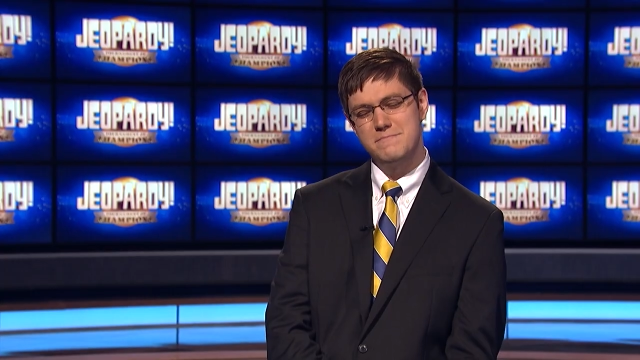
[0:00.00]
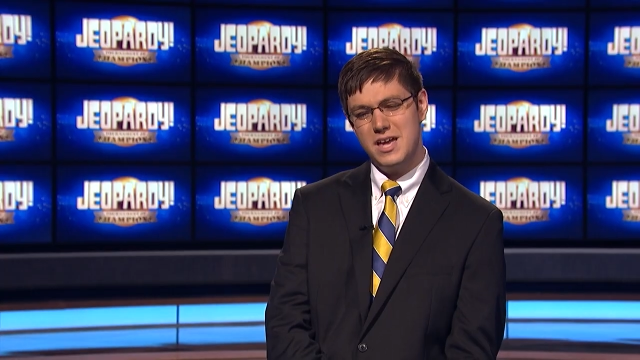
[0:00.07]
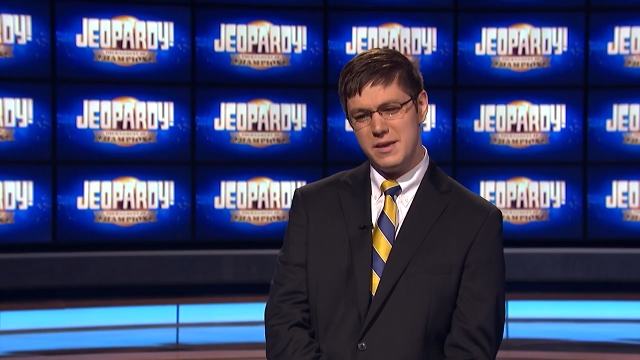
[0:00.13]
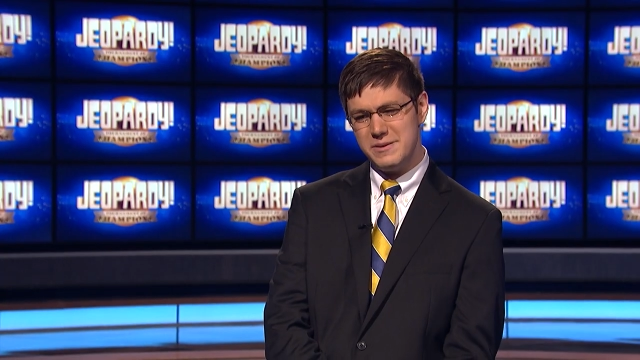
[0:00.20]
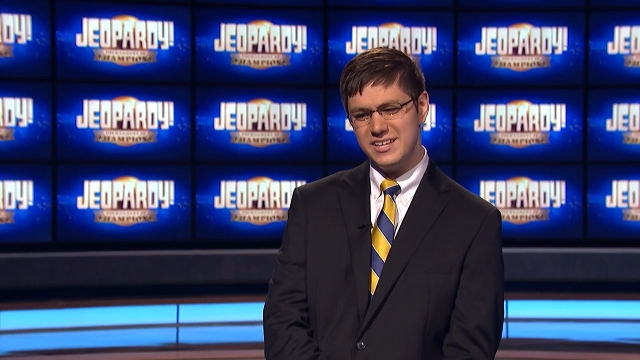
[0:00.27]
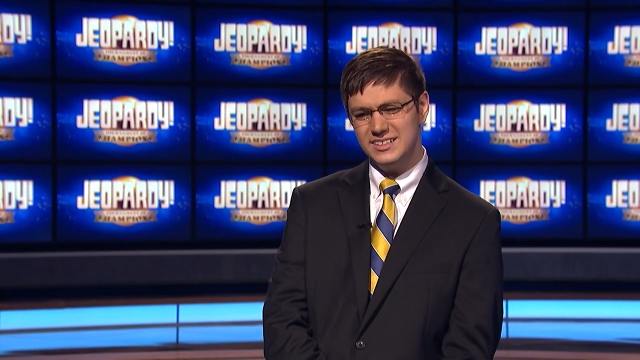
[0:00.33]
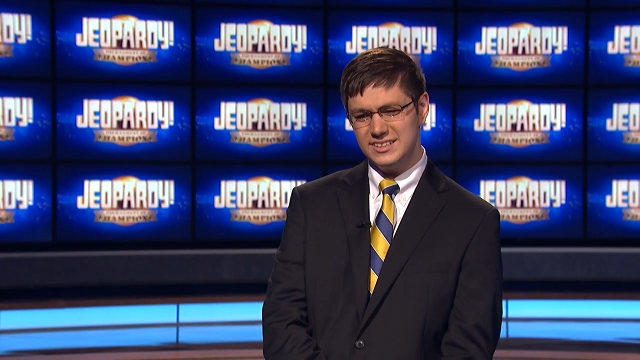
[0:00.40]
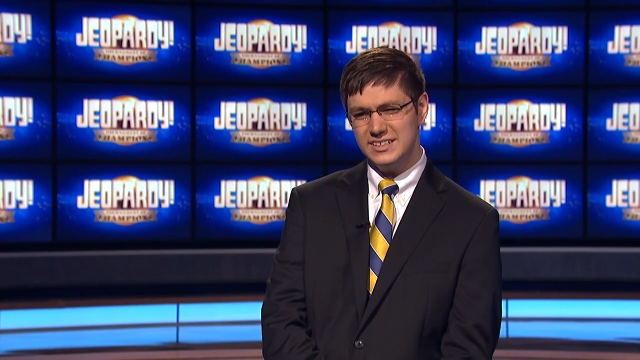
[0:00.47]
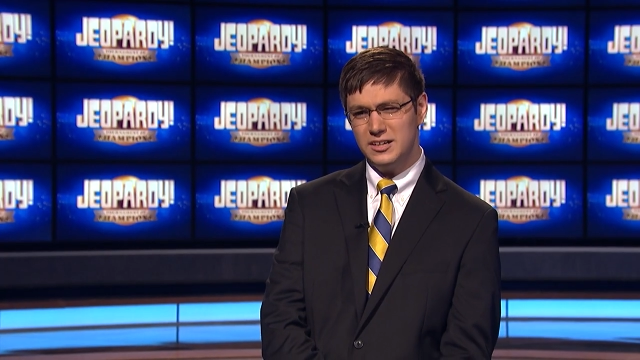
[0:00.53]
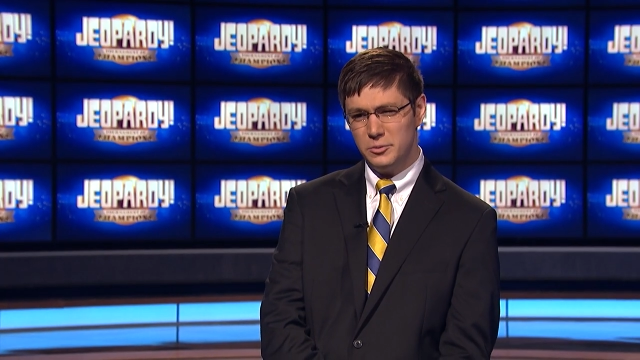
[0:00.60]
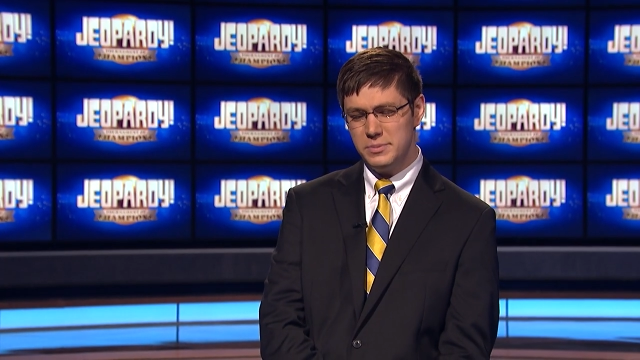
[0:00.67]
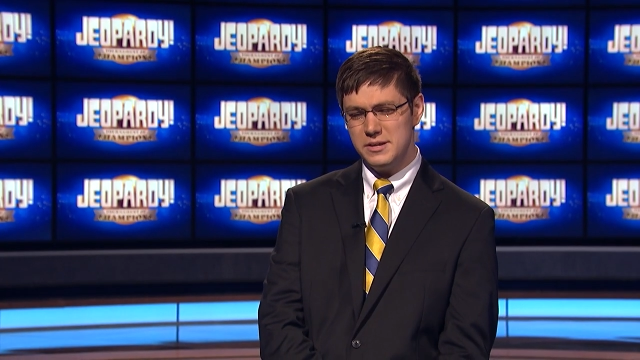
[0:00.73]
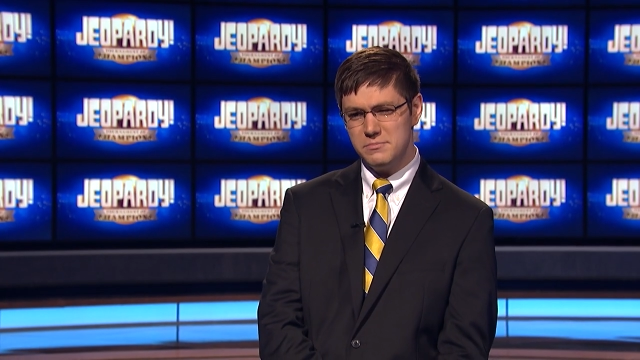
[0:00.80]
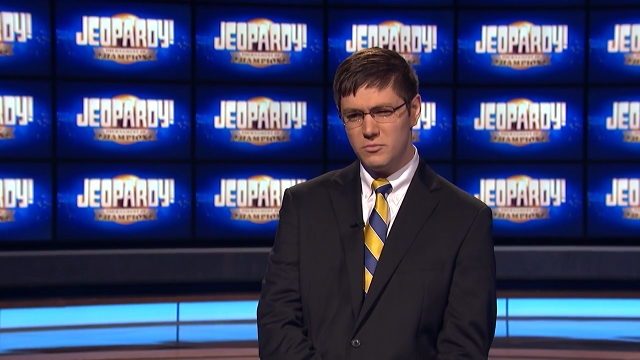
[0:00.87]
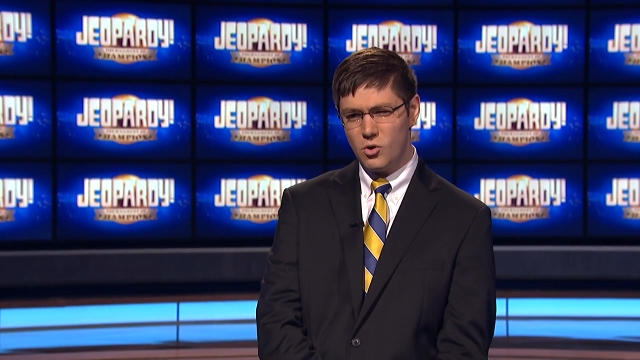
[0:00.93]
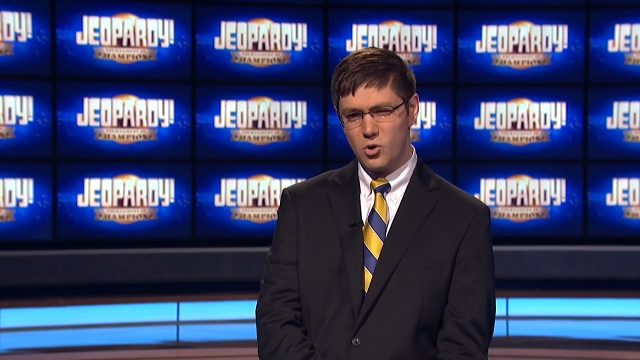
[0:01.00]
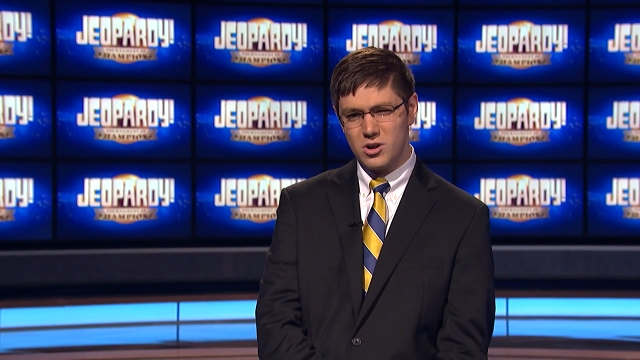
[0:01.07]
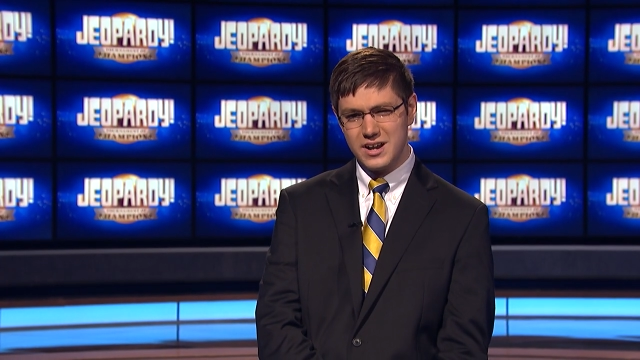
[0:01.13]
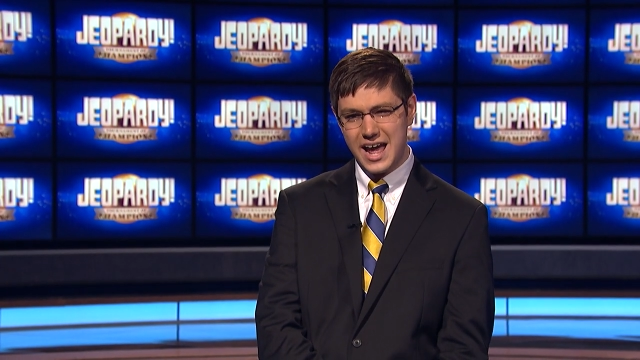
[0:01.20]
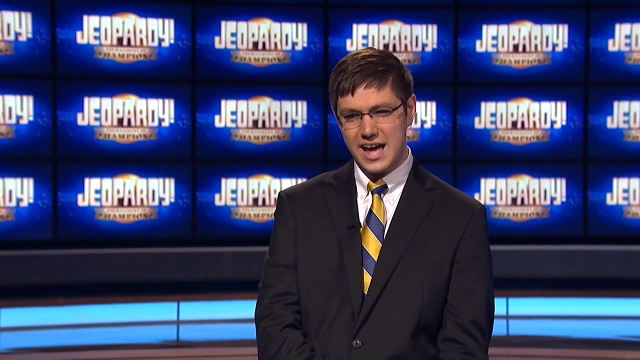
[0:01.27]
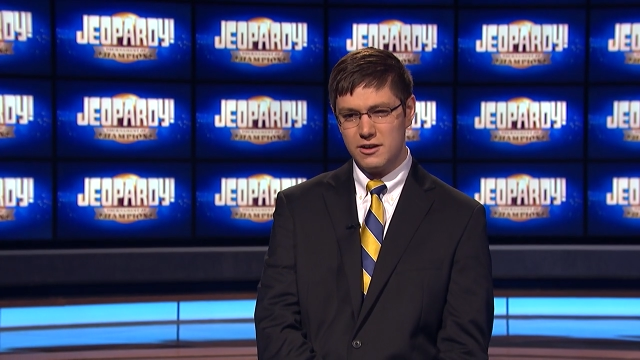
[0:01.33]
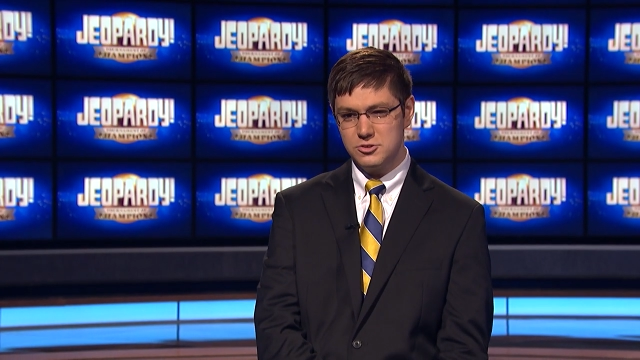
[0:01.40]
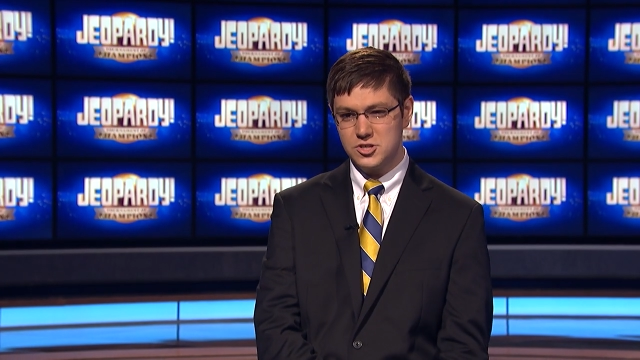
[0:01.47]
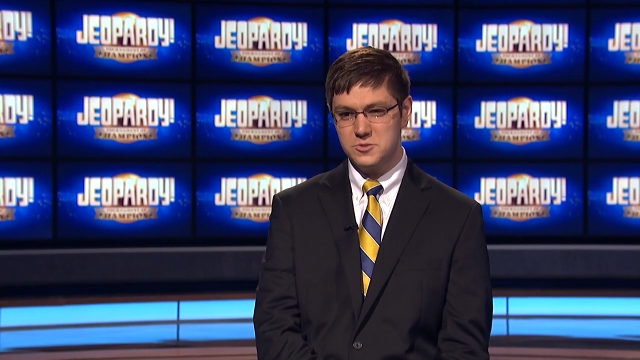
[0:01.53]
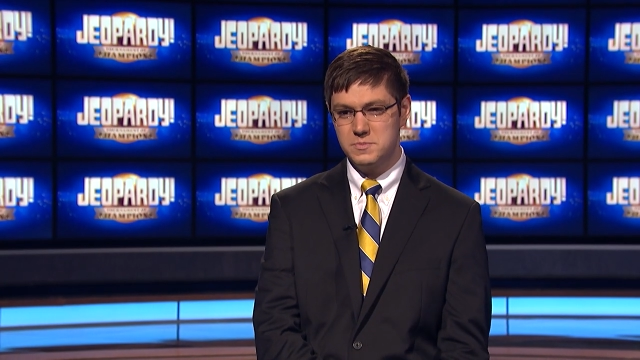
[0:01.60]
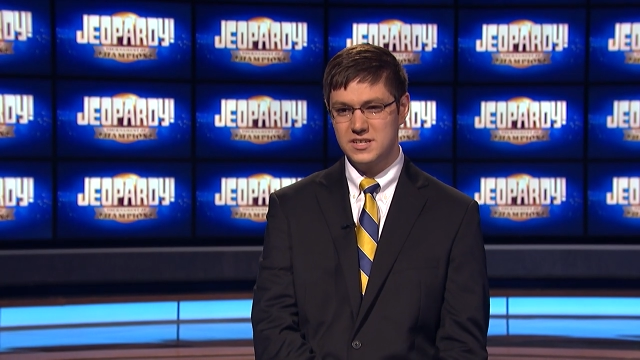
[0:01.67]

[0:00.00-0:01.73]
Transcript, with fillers: Maybe a little bit more now just